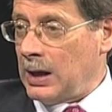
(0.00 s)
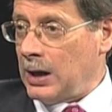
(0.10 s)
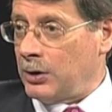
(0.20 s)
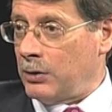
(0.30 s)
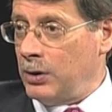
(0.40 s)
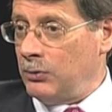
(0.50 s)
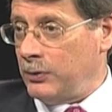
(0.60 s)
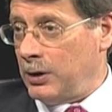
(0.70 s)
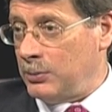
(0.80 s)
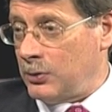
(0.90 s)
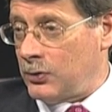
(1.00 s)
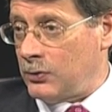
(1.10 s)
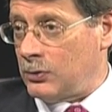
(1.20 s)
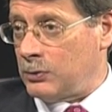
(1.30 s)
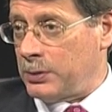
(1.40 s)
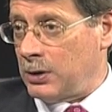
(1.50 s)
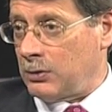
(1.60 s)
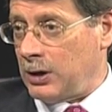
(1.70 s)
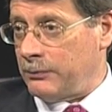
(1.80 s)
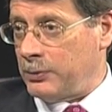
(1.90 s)
And our own development assistance
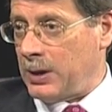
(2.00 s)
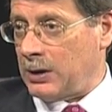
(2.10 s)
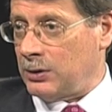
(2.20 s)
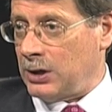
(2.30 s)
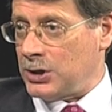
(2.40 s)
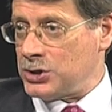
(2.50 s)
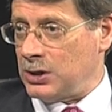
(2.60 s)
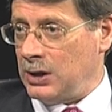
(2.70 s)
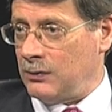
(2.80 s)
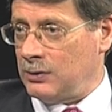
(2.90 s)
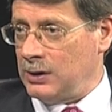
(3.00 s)
program for Bangladesh is